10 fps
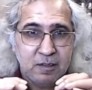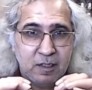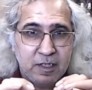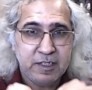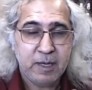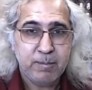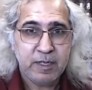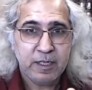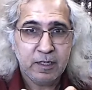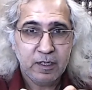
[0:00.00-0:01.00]

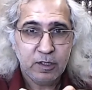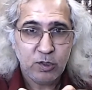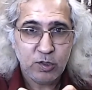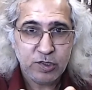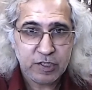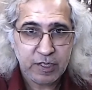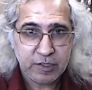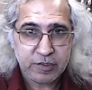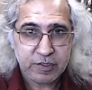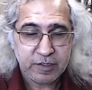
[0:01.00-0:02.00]
attempting to
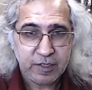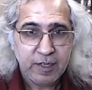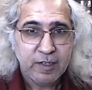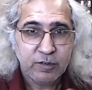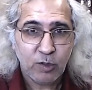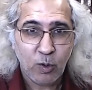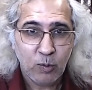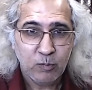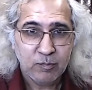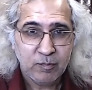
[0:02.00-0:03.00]
change it. So
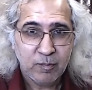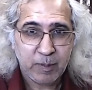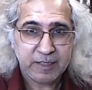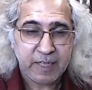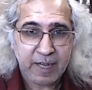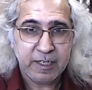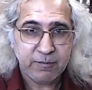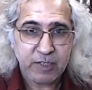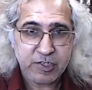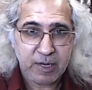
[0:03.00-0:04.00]
by the end of
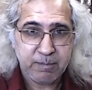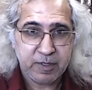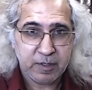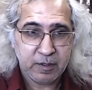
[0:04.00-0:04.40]
the chapter,